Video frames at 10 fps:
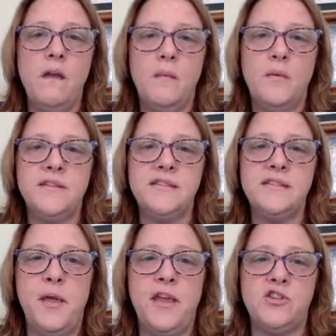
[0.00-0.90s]

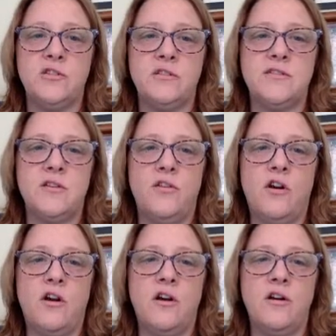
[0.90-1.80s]
Participation. So there
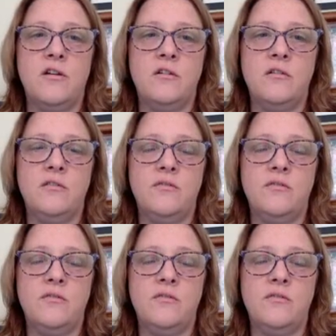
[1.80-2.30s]
are